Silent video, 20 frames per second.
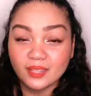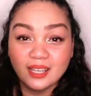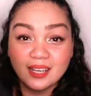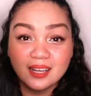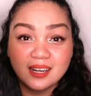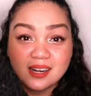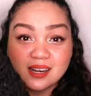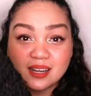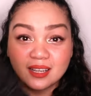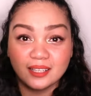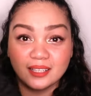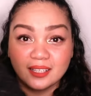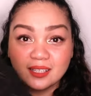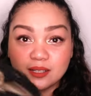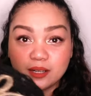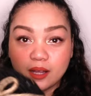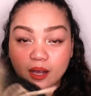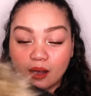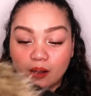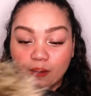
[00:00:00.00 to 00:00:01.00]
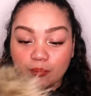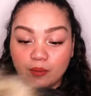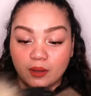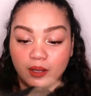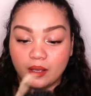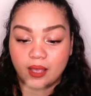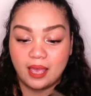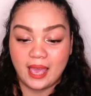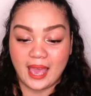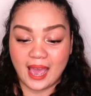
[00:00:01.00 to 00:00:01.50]
knitted
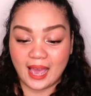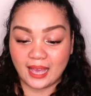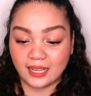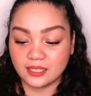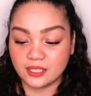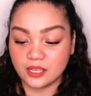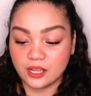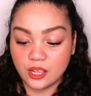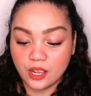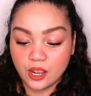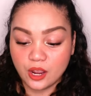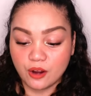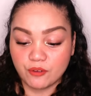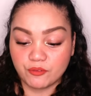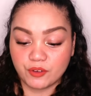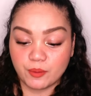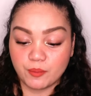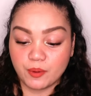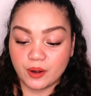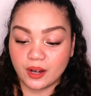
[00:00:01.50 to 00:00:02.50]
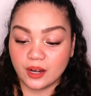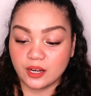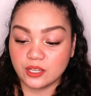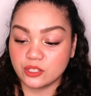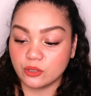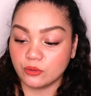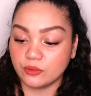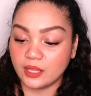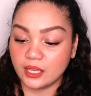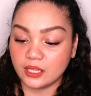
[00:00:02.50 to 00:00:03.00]
hat from her.
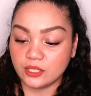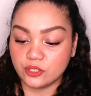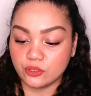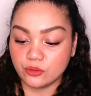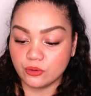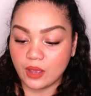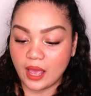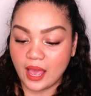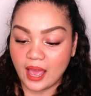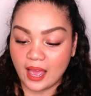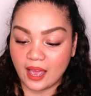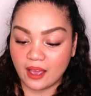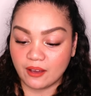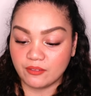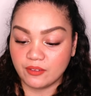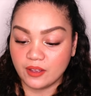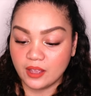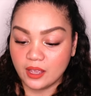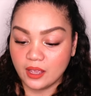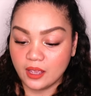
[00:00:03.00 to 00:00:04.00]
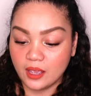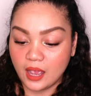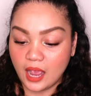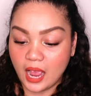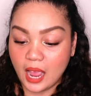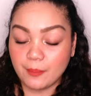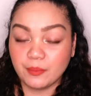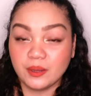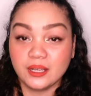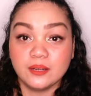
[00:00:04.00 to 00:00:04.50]
So they do have,
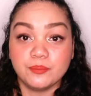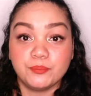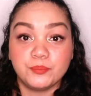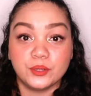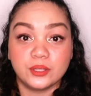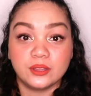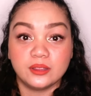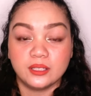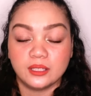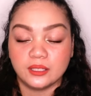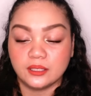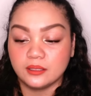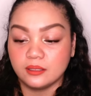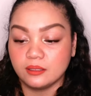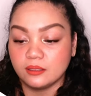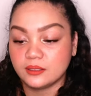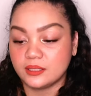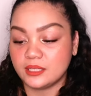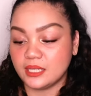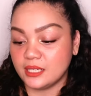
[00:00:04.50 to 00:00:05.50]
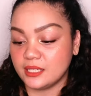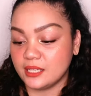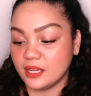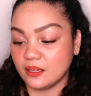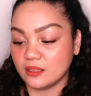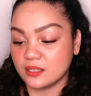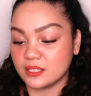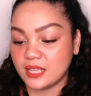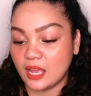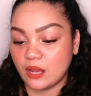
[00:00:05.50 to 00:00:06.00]
I'm gonna put the
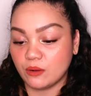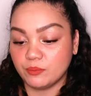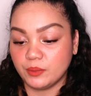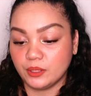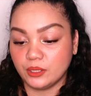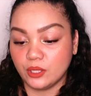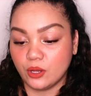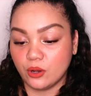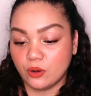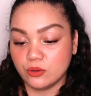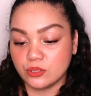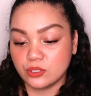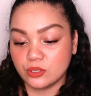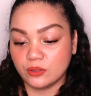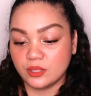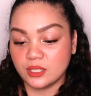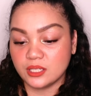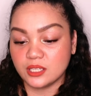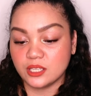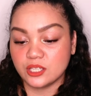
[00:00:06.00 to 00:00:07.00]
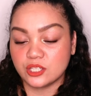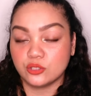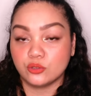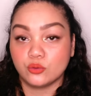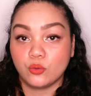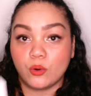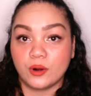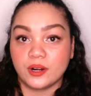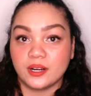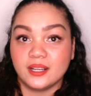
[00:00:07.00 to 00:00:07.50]
details down below. So this is
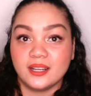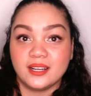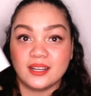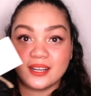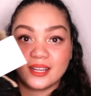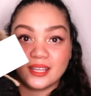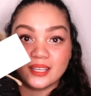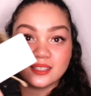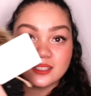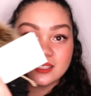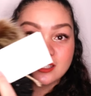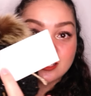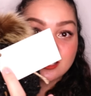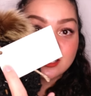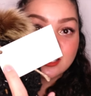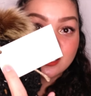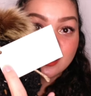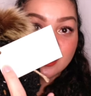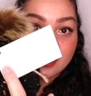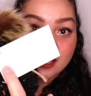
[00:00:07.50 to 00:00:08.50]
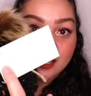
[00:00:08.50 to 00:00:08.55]
Nora Knits.